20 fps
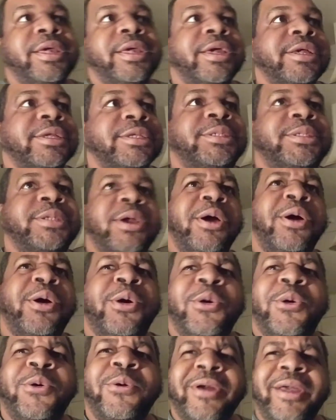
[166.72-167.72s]

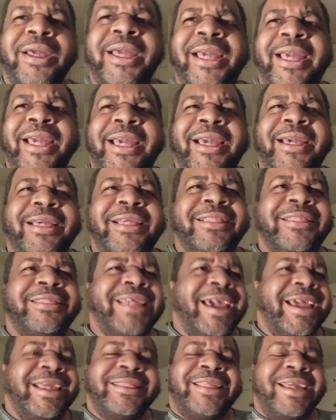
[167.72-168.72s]
So
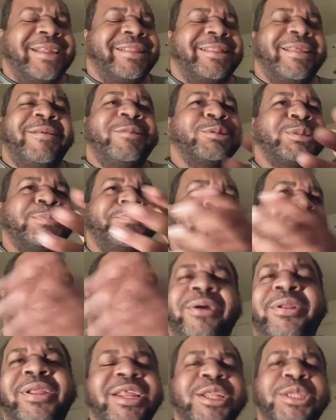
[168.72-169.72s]
there was
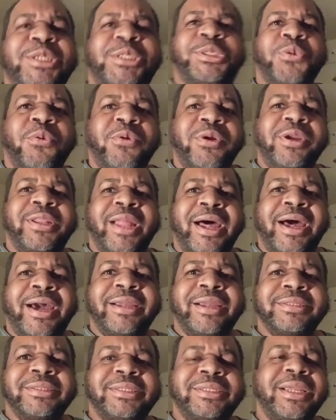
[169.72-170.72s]
barely any
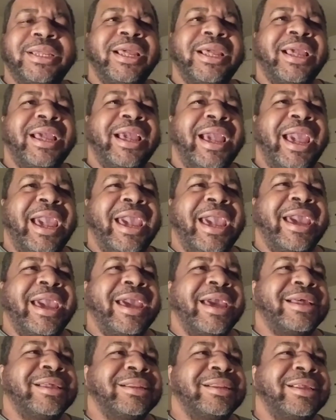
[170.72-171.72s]
storylines,
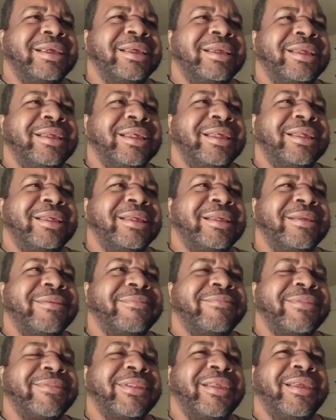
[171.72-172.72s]
and
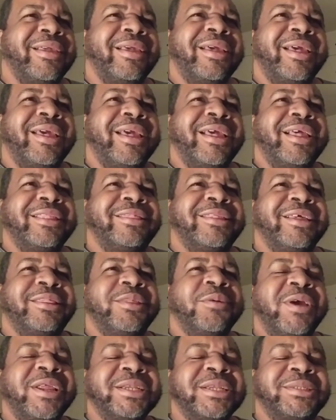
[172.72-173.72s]
the
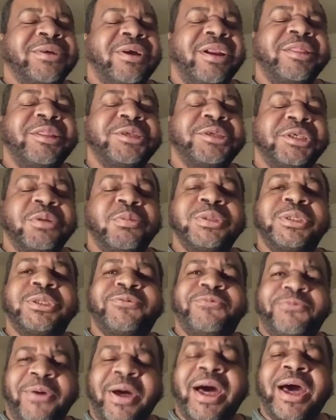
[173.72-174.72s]
way they started the show was
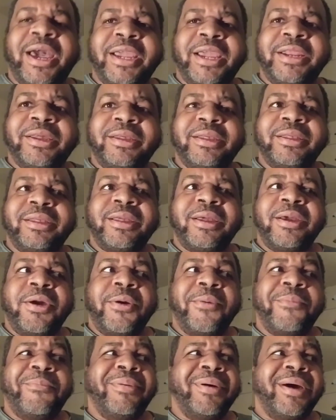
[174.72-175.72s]
fine,
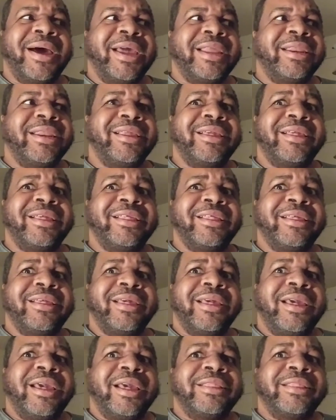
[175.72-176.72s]
but
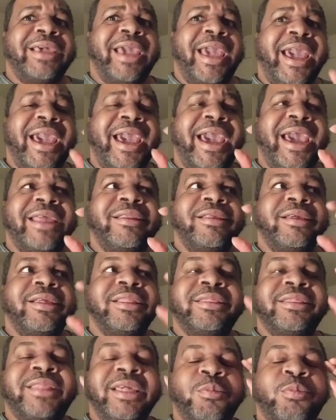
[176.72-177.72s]
they had
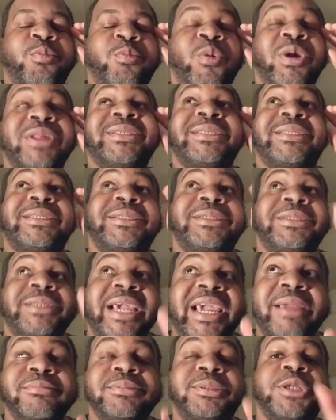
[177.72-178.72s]
what
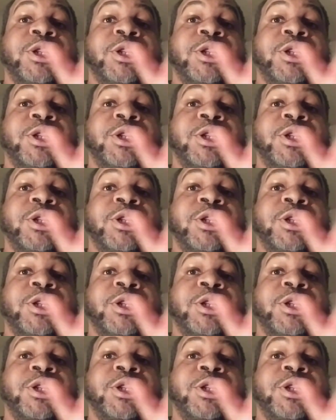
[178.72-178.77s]
seemed to